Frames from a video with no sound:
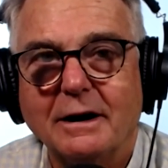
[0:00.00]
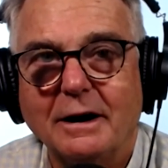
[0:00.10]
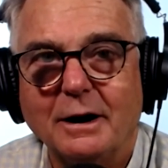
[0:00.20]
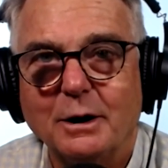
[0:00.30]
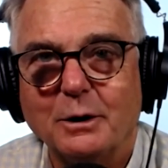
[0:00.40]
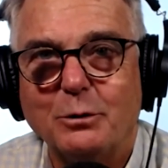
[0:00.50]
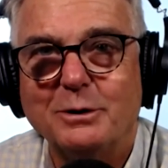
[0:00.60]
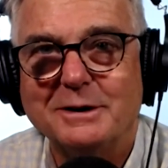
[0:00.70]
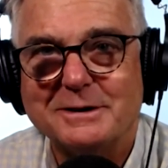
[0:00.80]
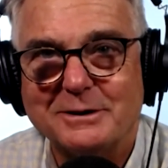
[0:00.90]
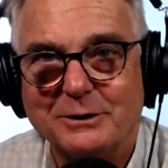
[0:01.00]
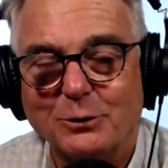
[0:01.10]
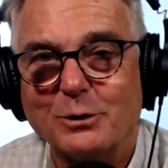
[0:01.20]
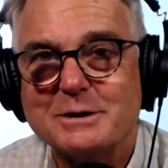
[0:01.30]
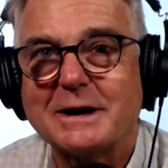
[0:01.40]
It was the
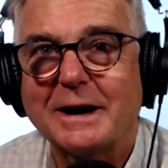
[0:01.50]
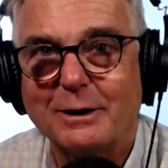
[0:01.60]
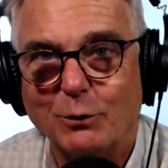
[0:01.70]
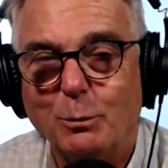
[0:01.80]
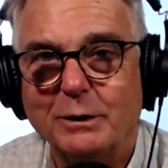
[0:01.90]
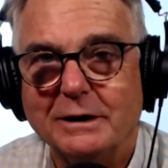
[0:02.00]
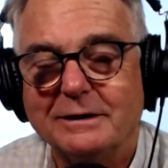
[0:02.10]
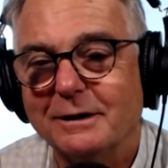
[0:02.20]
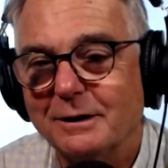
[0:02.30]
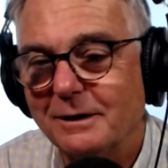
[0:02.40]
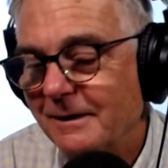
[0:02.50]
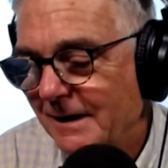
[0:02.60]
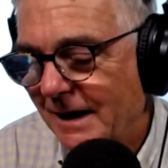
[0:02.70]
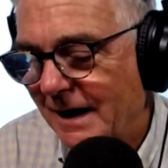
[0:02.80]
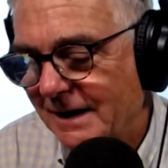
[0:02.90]
doors kind of opened,
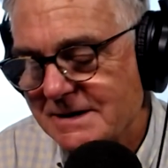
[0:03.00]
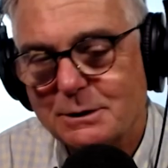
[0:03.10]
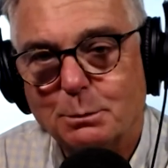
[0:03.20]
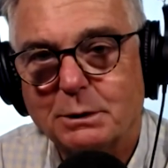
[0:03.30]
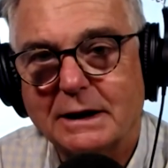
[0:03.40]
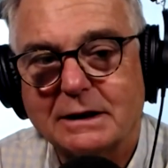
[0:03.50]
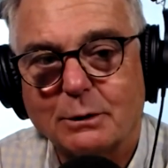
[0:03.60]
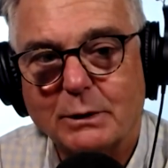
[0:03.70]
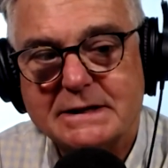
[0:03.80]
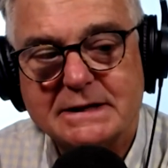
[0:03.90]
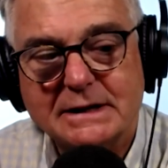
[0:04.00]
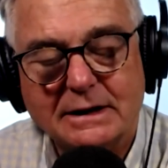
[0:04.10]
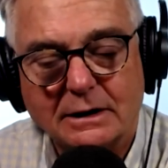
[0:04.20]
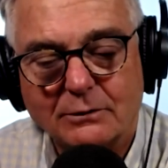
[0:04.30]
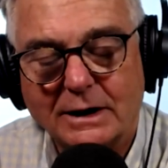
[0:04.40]
I guess a little bit like the Red Sea
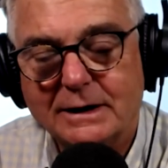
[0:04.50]
there, right?